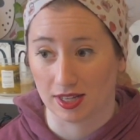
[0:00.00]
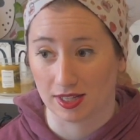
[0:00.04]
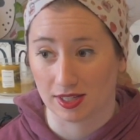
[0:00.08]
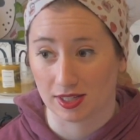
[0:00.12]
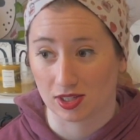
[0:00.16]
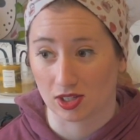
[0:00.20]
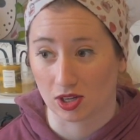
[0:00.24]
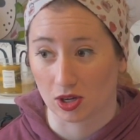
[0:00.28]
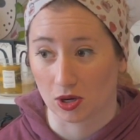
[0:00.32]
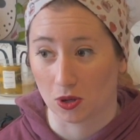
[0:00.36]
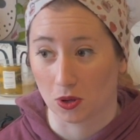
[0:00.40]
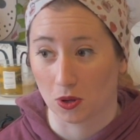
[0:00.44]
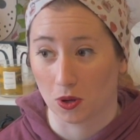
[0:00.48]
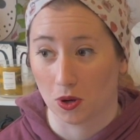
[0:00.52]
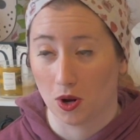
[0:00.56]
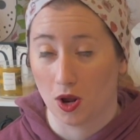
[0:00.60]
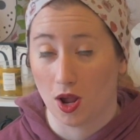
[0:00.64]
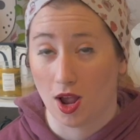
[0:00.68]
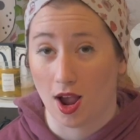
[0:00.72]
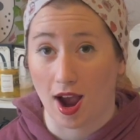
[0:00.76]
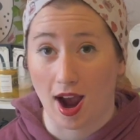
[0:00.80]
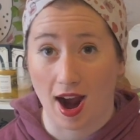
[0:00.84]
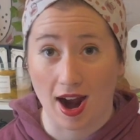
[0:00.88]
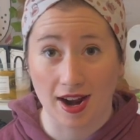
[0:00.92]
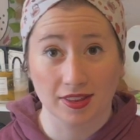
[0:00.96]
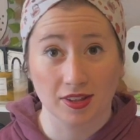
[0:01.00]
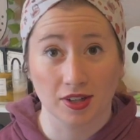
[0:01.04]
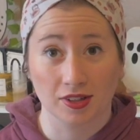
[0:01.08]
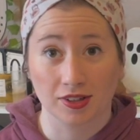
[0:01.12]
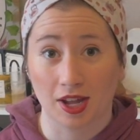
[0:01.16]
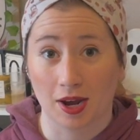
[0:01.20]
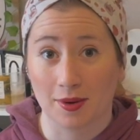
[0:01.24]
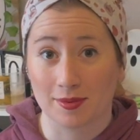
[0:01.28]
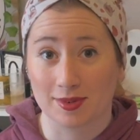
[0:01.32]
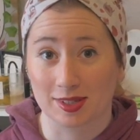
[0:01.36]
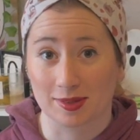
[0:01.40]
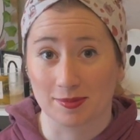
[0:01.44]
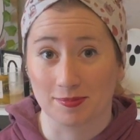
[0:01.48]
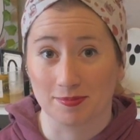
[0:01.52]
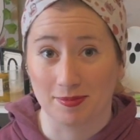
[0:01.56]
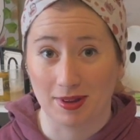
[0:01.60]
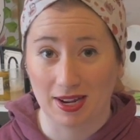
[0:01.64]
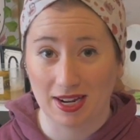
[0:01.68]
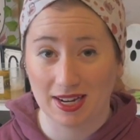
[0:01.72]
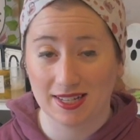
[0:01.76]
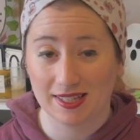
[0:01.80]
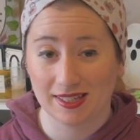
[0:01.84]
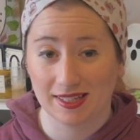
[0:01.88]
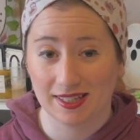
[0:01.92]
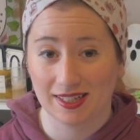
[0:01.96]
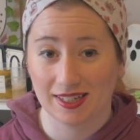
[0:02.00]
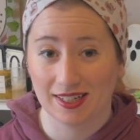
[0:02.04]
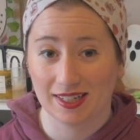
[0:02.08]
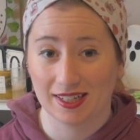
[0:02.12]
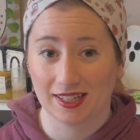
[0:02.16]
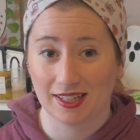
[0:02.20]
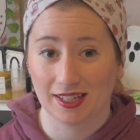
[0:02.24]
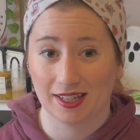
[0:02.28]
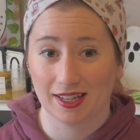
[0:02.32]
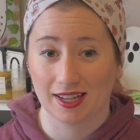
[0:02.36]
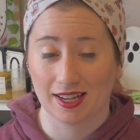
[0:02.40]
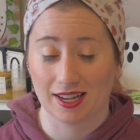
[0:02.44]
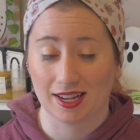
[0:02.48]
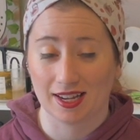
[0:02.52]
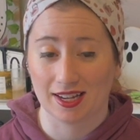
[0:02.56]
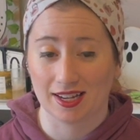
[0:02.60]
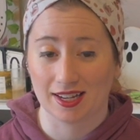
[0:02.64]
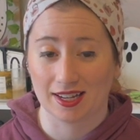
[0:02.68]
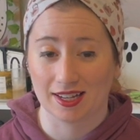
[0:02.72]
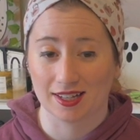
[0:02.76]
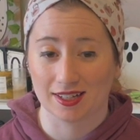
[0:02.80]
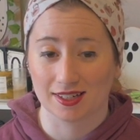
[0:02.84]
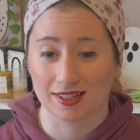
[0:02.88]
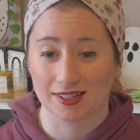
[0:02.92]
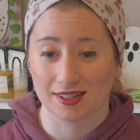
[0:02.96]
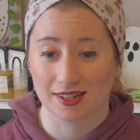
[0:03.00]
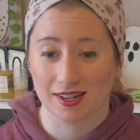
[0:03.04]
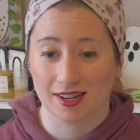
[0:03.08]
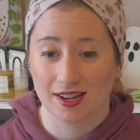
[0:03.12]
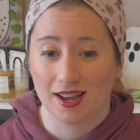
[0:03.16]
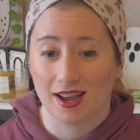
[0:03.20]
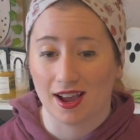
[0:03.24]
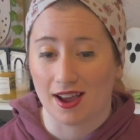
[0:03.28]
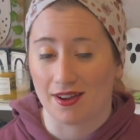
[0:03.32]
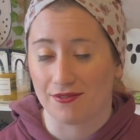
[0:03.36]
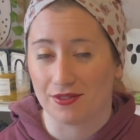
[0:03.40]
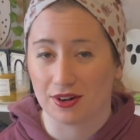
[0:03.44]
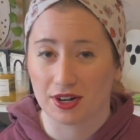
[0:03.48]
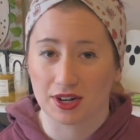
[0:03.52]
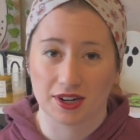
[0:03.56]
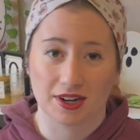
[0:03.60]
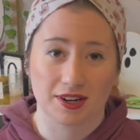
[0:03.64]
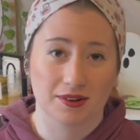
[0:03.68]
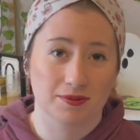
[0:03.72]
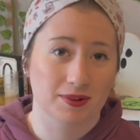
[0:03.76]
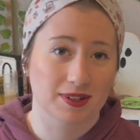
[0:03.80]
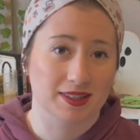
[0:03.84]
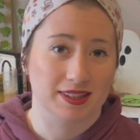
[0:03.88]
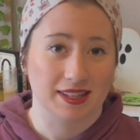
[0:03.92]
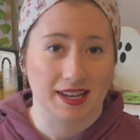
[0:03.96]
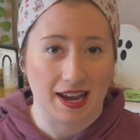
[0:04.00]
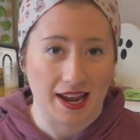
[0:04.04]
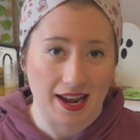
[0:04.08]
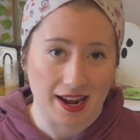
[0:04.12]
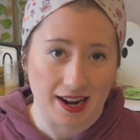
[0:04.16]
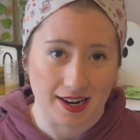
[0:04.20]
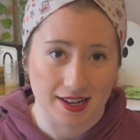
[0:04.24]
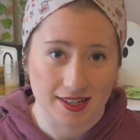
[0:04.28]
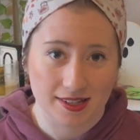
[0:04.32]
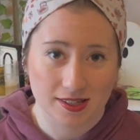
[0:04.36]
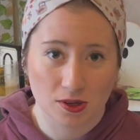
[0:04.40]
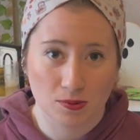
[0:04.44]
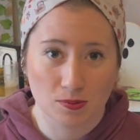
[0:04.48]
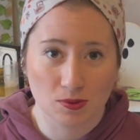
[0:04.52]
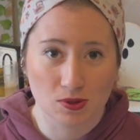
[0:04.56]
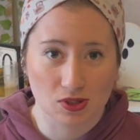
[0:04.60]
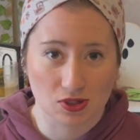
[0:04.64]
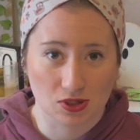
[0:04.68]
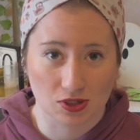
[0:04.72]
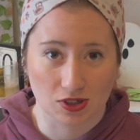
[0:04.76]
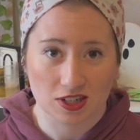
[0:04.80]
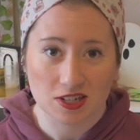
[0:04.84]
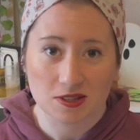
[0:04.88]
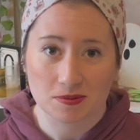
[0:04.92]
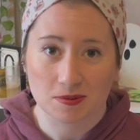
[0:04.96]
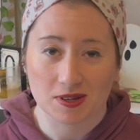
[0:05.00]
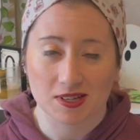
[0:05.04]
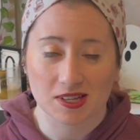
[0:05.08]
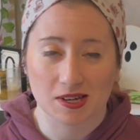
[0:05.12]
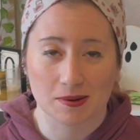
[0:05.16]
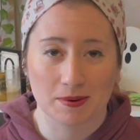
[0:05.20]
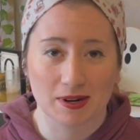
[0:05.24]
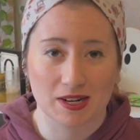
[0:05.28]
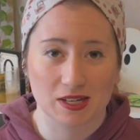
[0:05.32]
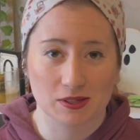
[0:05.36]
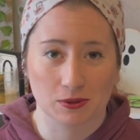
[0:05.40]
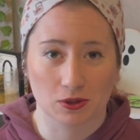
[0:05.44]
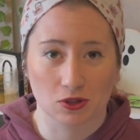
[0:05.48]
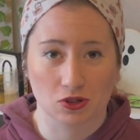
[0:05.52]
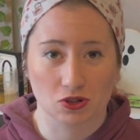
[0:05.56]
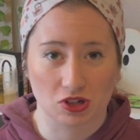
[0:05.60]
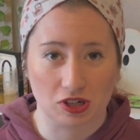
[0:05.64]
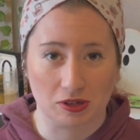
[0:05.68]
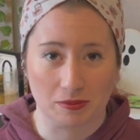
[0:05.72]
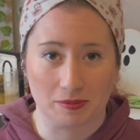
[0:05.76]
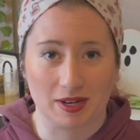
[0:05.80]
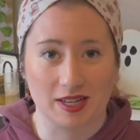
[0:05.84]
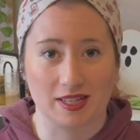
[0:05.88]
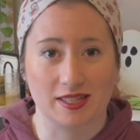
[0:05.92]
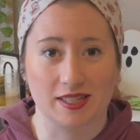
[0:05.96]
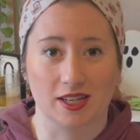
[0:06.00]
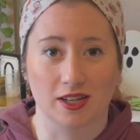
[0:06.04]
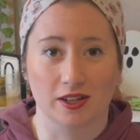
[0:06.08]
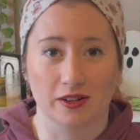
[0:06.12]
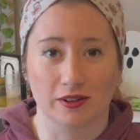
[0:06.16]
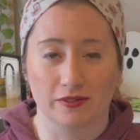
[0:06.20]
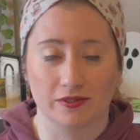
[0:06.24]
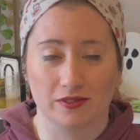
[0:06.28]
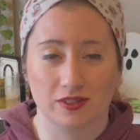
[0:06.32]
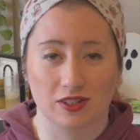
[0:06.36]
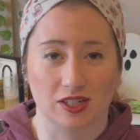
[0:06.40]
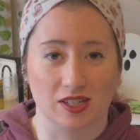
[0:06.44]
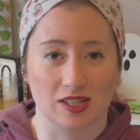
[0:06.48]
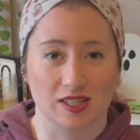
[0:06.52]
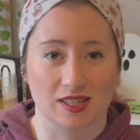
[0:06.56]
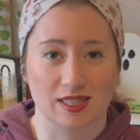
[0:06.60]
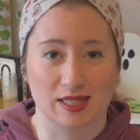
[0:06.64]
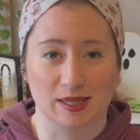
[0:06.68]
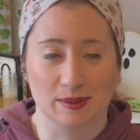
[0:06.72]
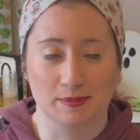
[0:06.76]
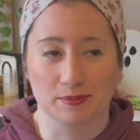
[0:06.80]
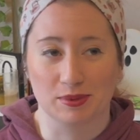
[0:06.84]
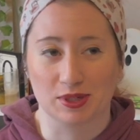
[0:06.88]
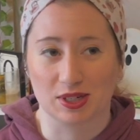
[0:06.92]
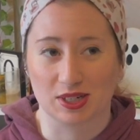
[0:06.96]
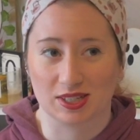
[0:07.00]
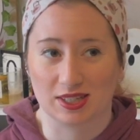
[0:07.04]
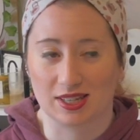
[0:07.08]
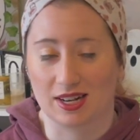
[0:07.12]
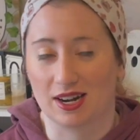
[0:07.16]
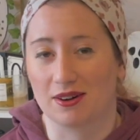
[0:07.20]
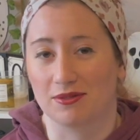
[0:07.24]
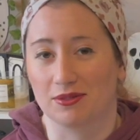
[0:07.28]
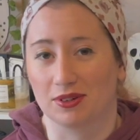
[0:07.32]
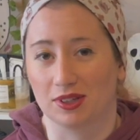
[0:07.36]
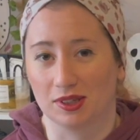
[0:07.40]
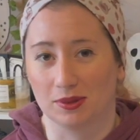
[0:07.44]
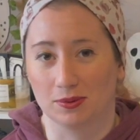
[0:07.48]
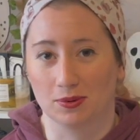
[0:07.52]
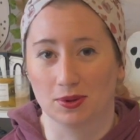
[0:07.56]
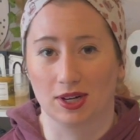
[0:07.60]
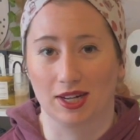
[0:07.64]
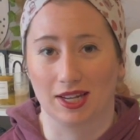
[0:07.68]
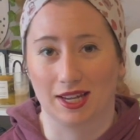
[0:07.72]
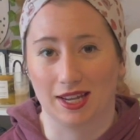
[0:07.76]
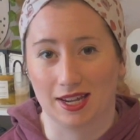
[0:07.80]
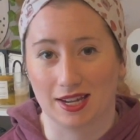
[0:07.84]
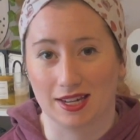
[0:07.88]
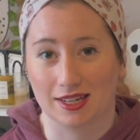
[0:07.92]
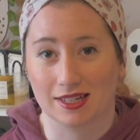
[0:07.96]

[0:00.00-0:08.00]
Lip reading: So I thought that was amazing, and I figured, what the hey, it's almost Christmas. I might as well treat myself to some books that I really want to get.